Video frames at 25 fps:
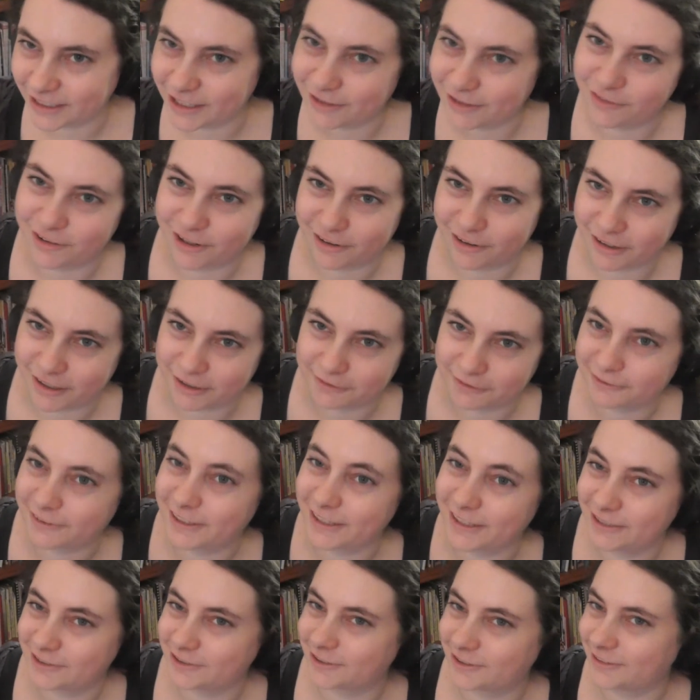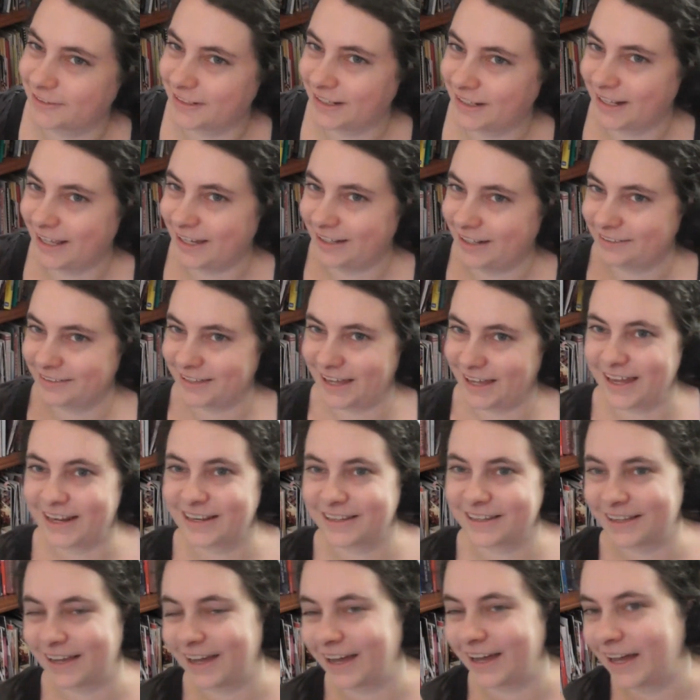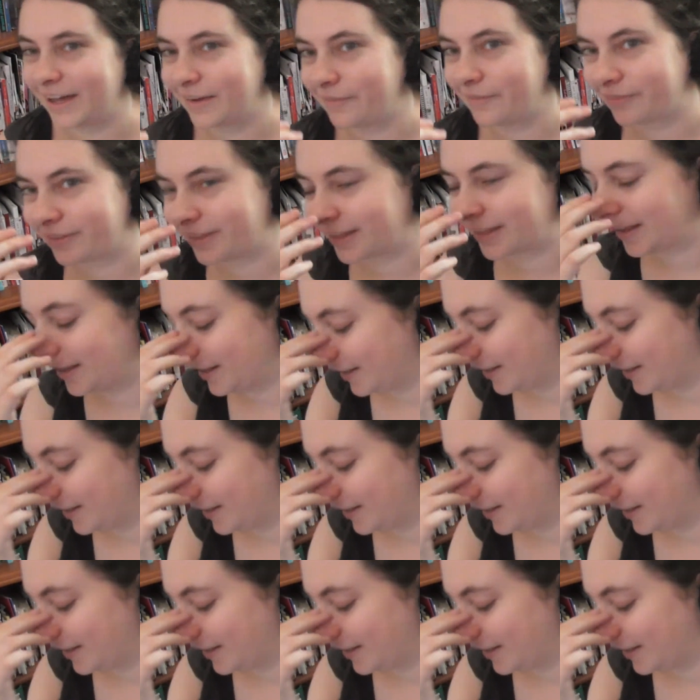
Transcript: even though I redrew that like 10 times.